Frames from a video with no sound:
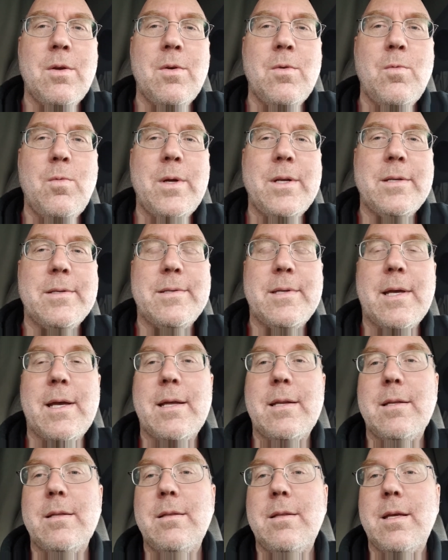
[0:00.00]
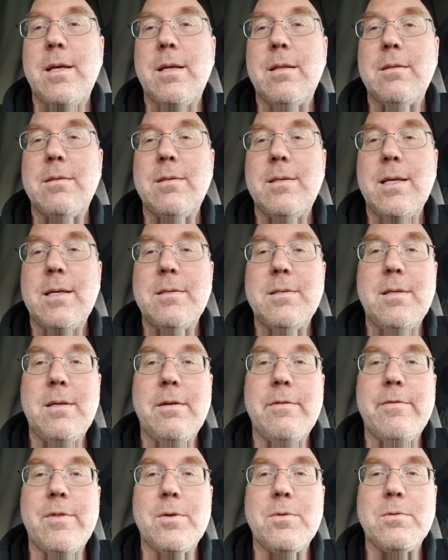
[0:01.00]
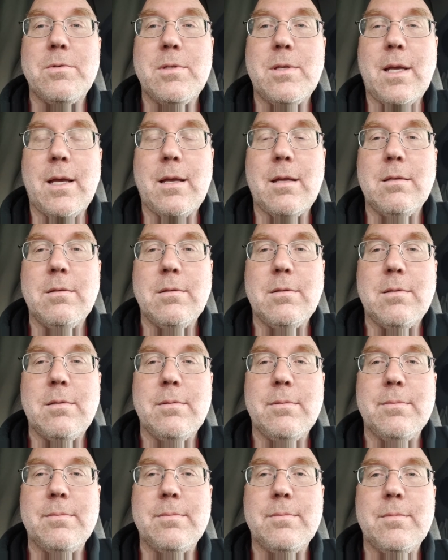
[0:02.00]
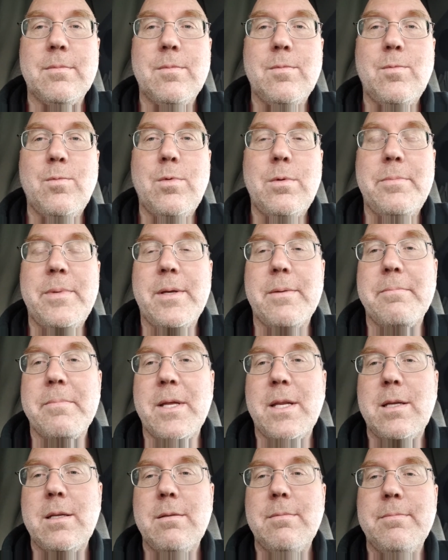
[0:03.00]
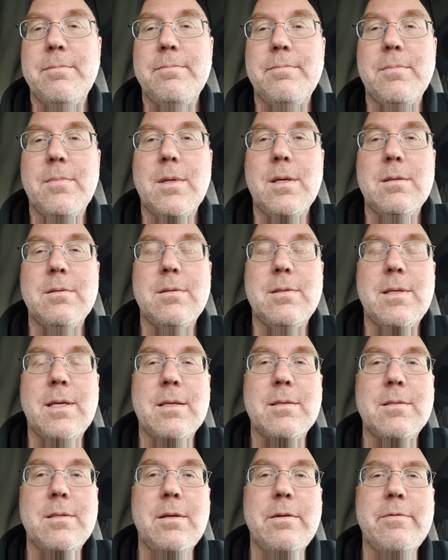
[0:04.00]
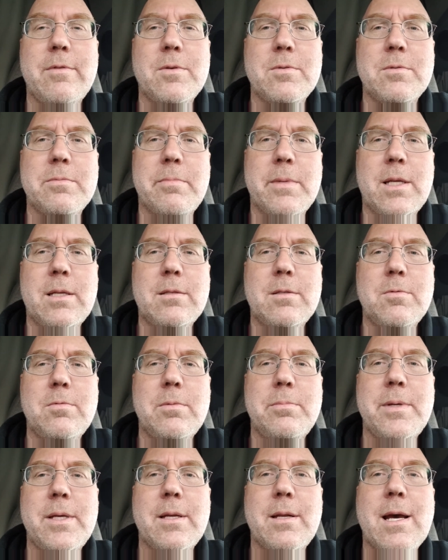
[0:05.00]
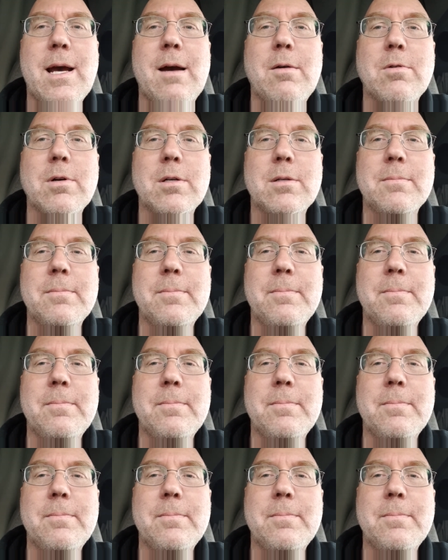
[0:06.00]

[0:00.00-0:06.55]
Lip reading: we decided that 60 of those seconds would be a minute, and 60 of those minutes would be an hour.